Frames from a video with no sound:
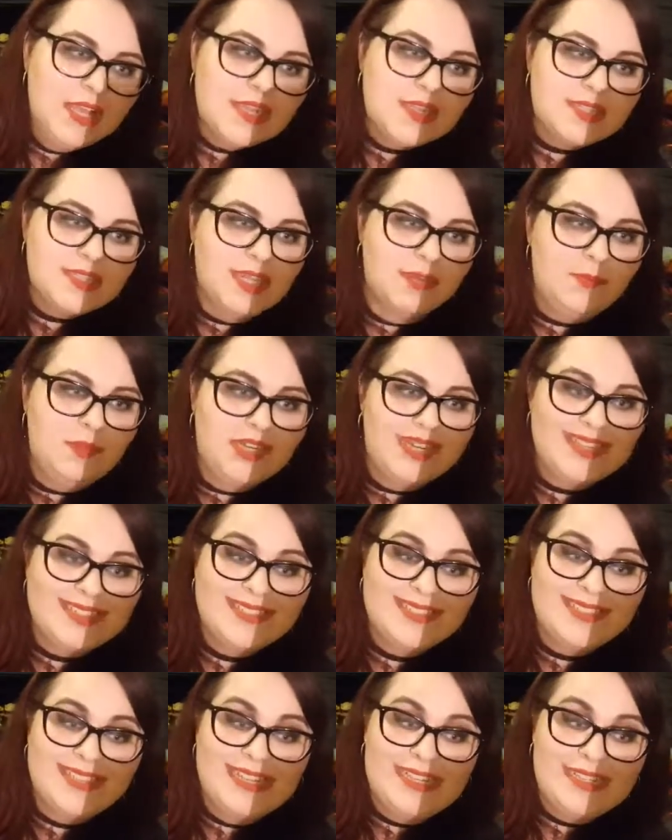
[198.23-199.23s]
Someone has
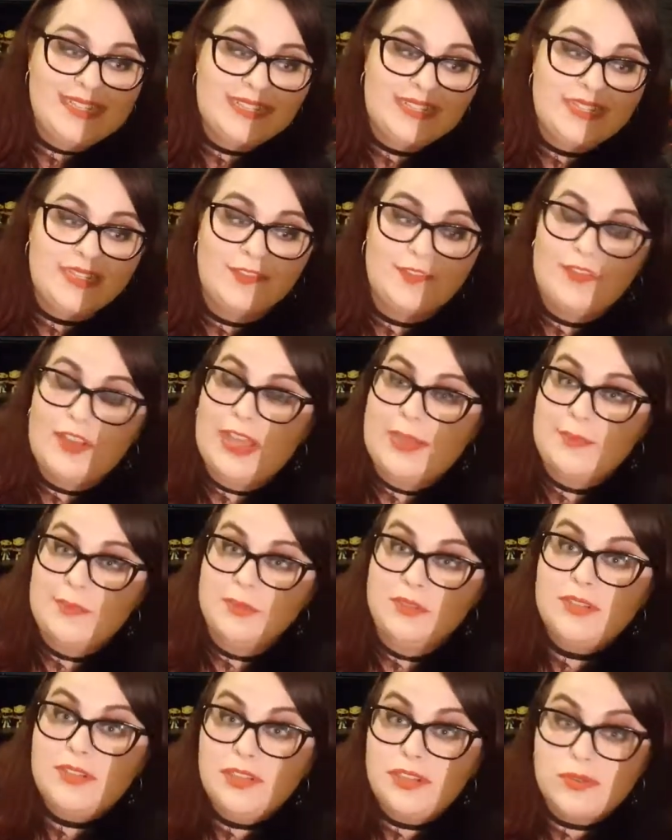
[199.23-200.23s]
seized the
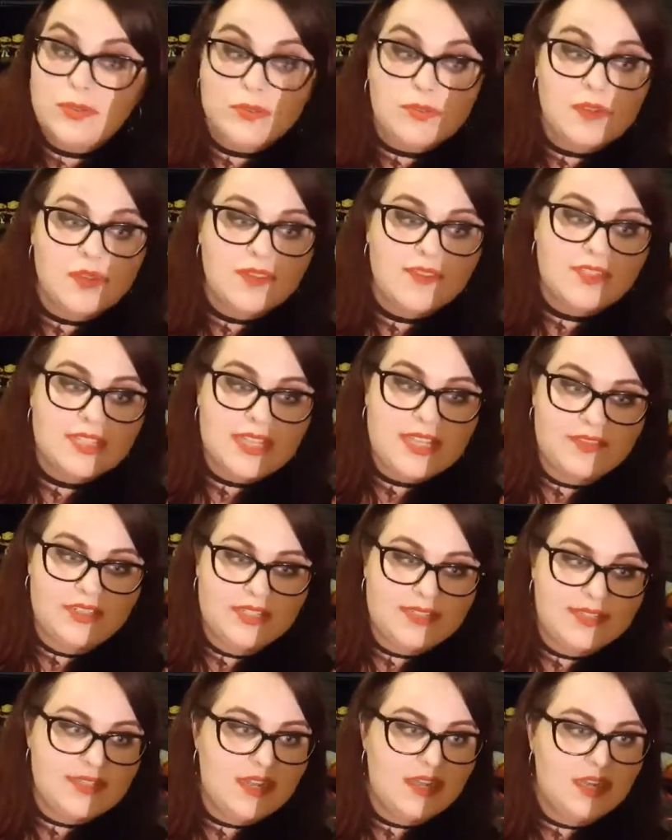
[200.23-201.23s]
fabled jewel of
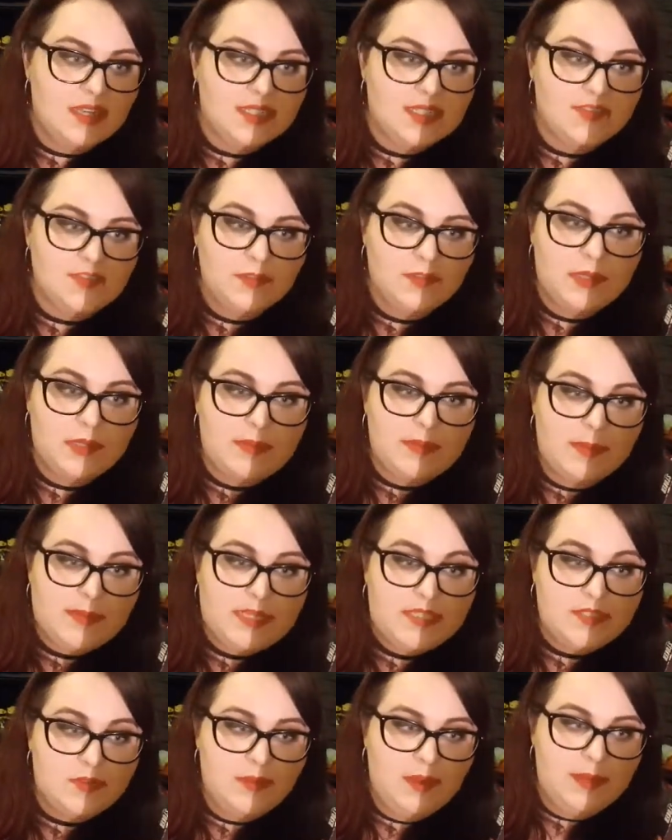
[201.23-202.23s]
seven stars from the
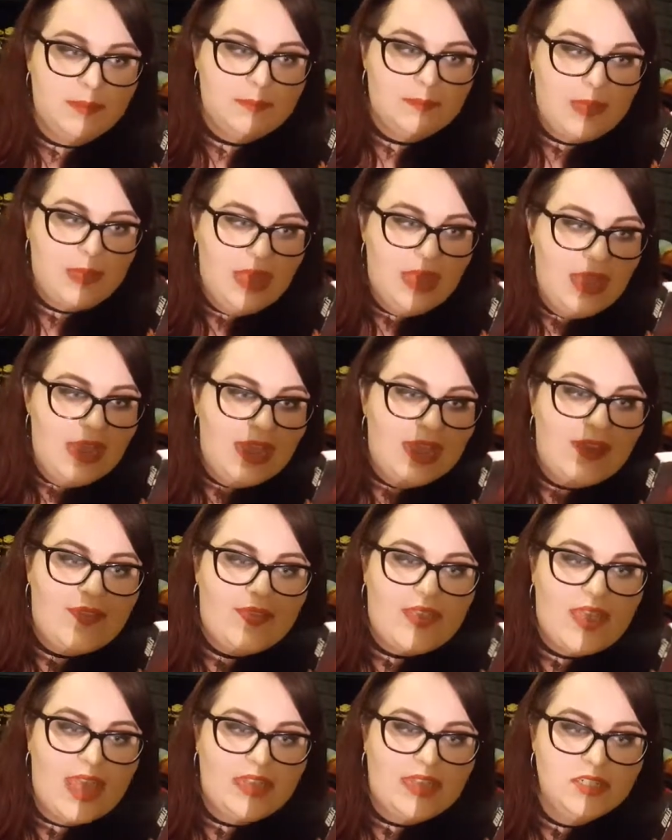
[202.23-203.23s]
mummy's grip, and
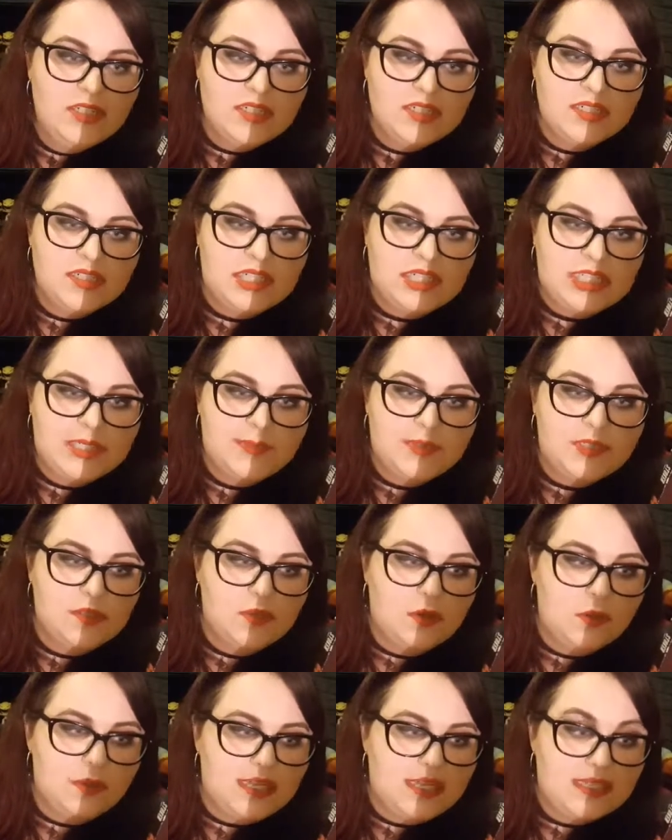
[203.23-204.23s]
the ancient Egyptian
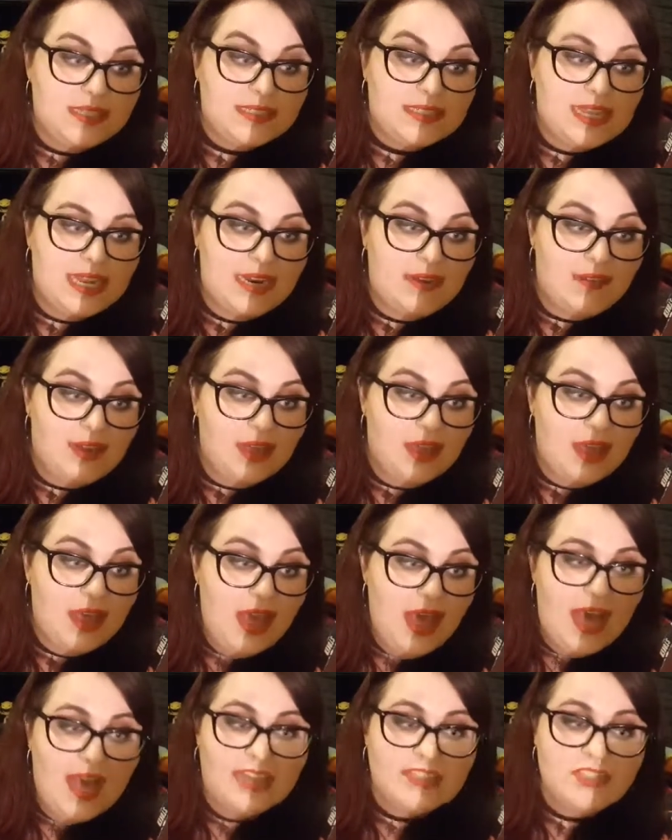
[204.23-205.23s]
queen Terra
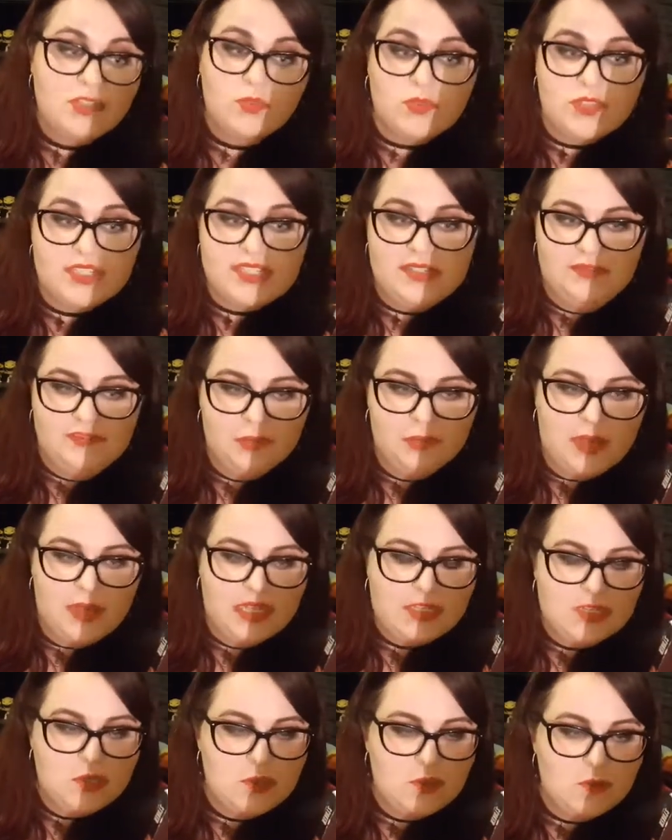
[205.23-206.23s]
has risen from her
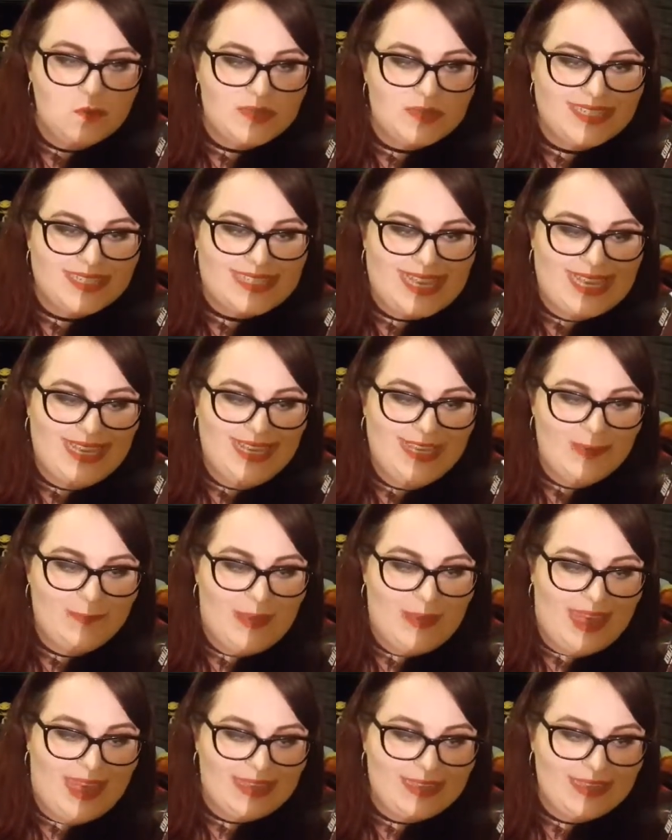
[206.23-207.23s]
tomb to take it
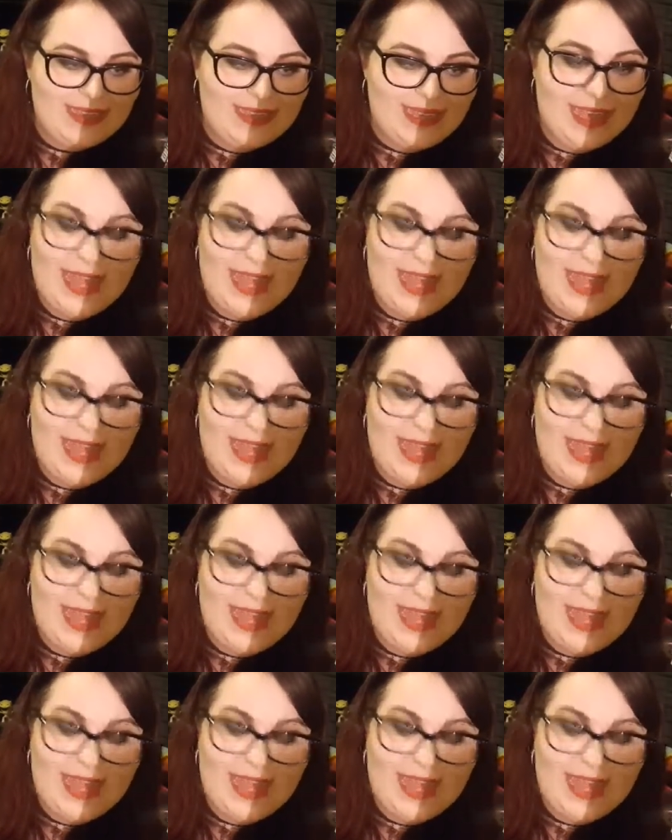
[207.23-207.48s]
back